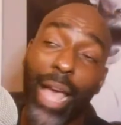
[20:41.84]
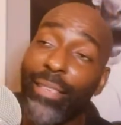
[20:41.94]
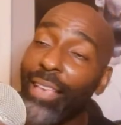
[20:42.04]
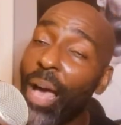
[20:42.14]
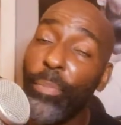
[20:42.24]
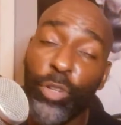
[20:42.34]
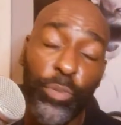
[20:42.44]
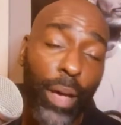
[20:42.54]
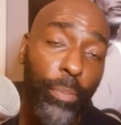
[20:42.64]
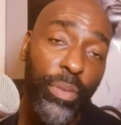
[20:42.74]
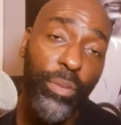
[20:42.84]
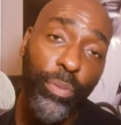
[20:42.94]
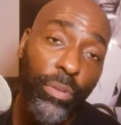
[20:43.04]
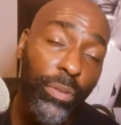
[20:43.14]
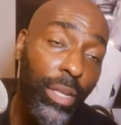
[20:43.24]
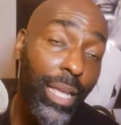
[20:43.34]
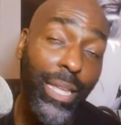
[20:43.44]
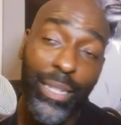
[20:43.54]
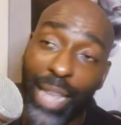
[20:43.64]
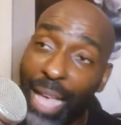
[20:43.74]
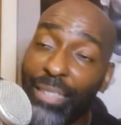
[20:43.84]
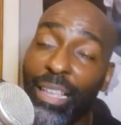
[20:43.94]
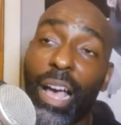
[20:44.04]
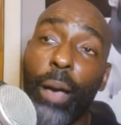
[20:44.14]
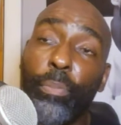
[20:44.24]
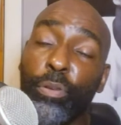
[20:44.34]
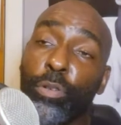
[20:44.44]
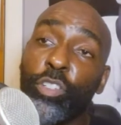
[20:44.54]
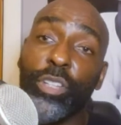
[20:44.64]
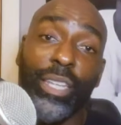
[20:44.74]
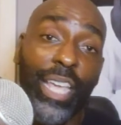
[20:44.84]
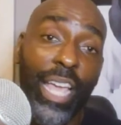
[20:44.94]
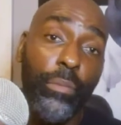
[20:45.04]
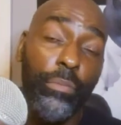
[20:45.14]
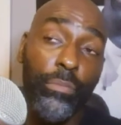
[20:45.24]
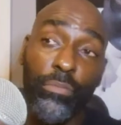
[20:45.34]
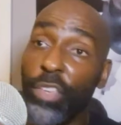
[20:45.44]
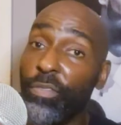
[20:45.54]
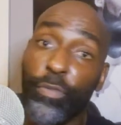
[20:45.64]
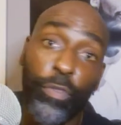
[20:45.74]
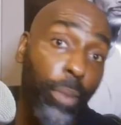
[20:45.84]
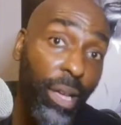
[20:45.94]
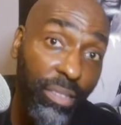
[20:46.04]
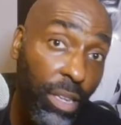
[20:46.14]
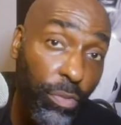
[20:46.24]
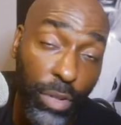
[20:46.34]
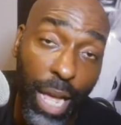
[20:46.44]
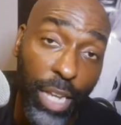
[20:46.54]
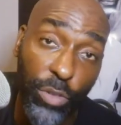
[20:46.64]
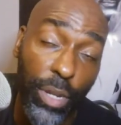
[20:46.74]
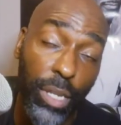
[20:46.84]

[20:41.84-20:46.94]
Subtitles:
That's how I push my people. And that's how I approach the game, even for myself when I